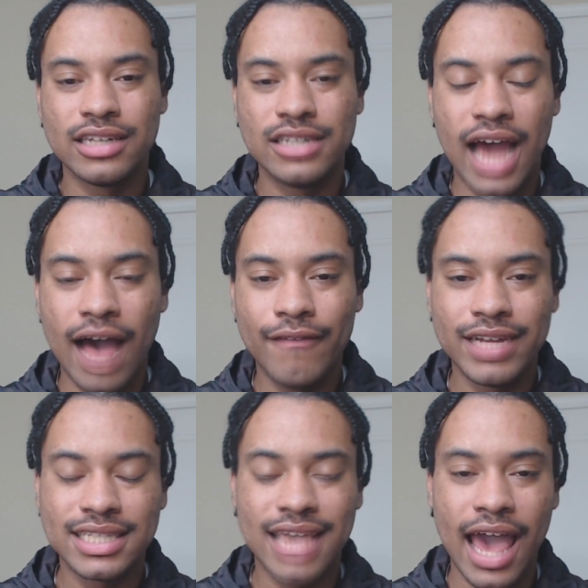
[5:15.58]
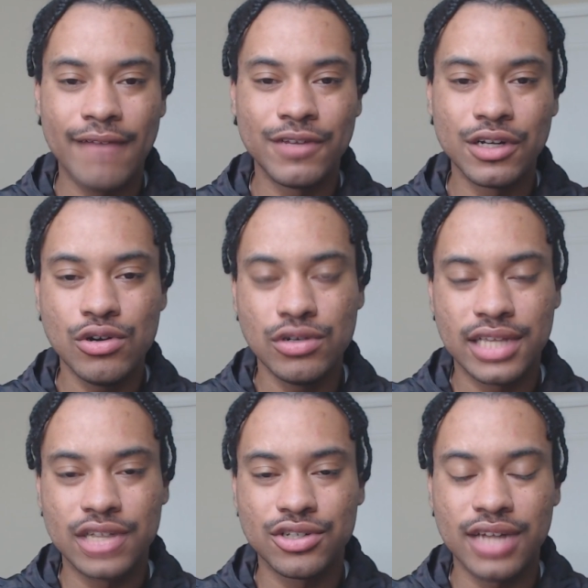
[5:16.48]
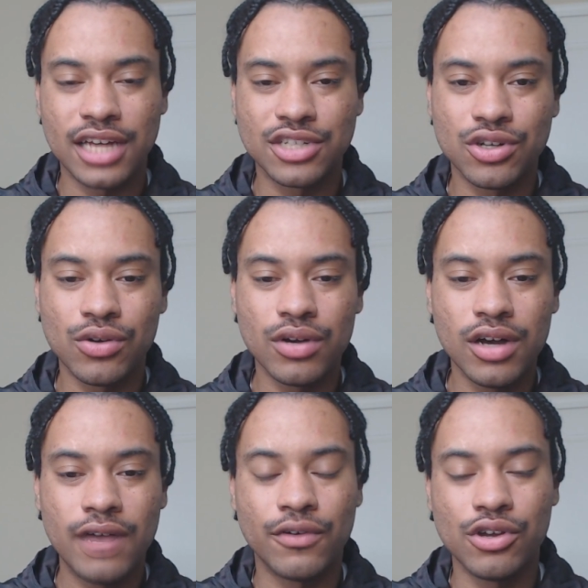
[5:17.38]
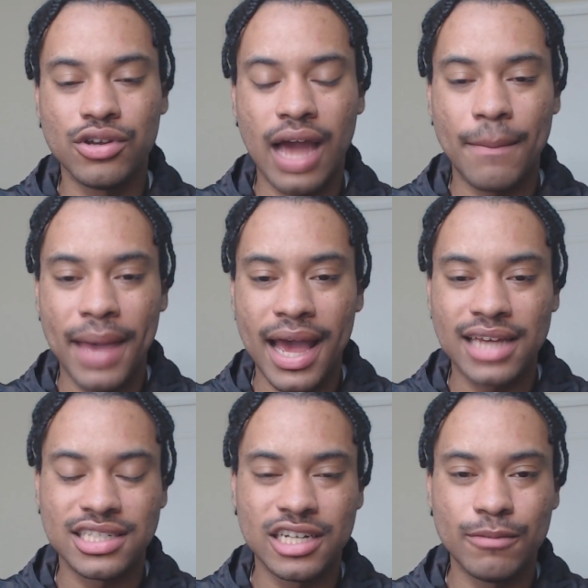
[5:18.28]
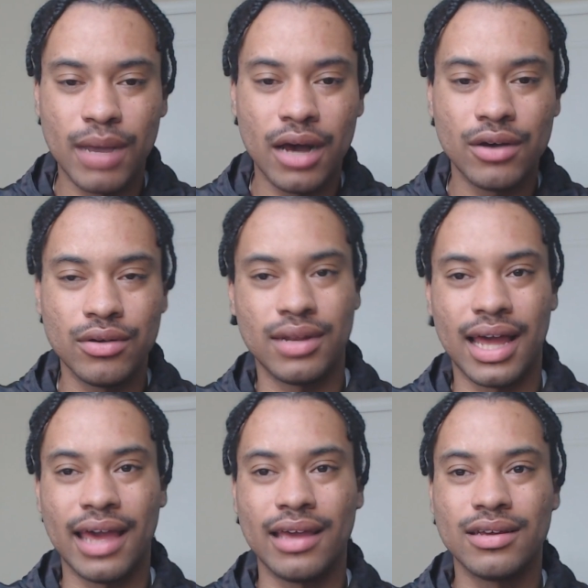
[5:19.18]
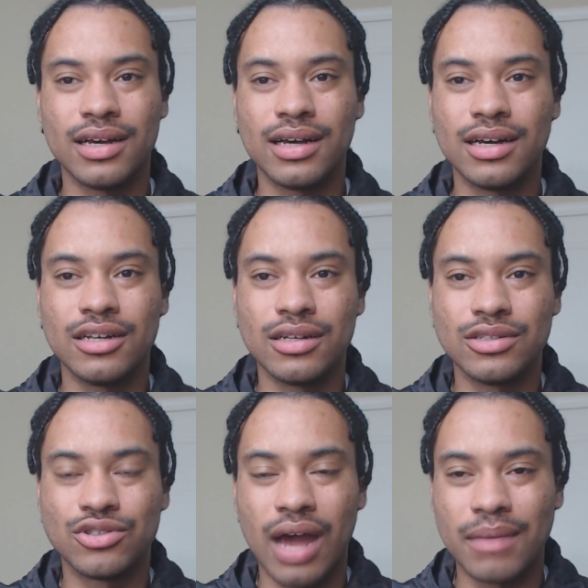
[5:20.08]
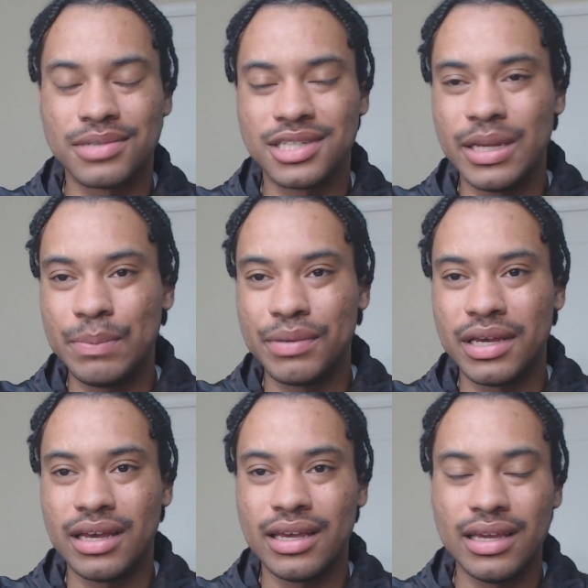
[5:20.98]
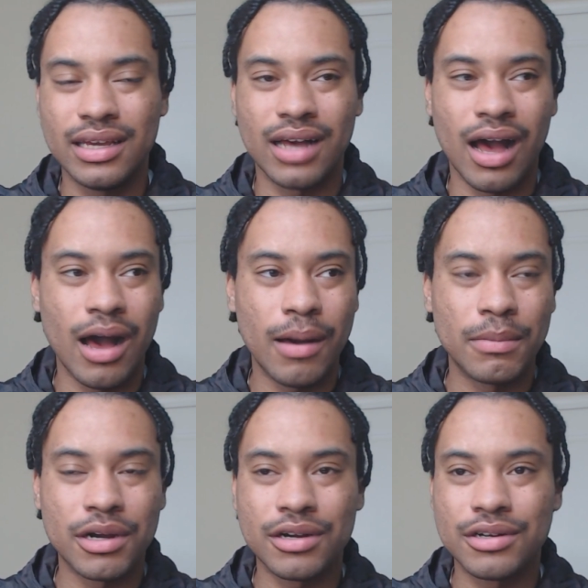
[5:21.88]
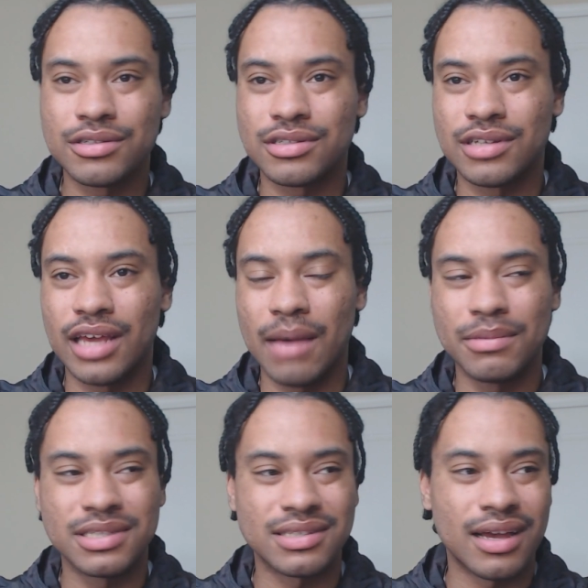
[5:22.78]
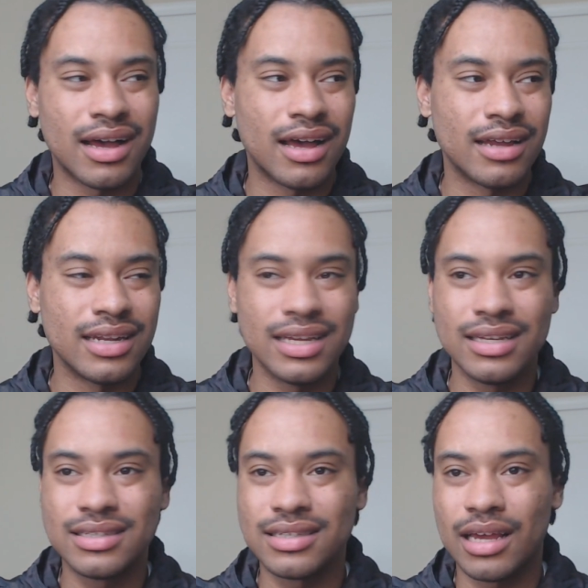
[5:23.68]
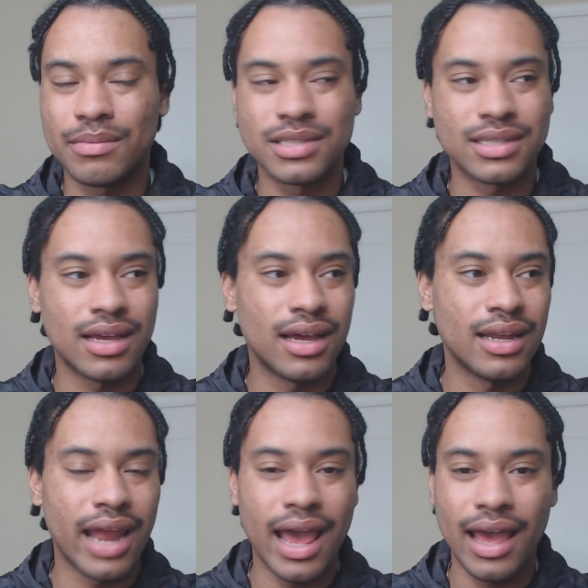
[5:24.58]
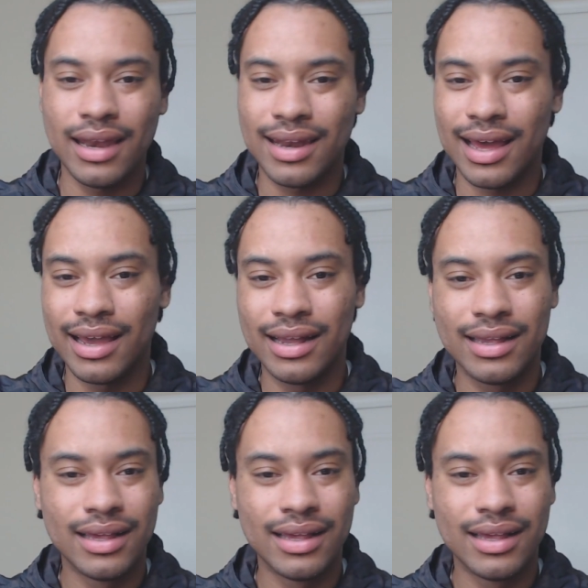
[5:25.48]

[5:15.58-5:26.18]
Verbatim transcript: diving into avenues that you're not sure of or you're not passionate about, like uh drop shipping, e-commerce, Amazon this, Amazon that, like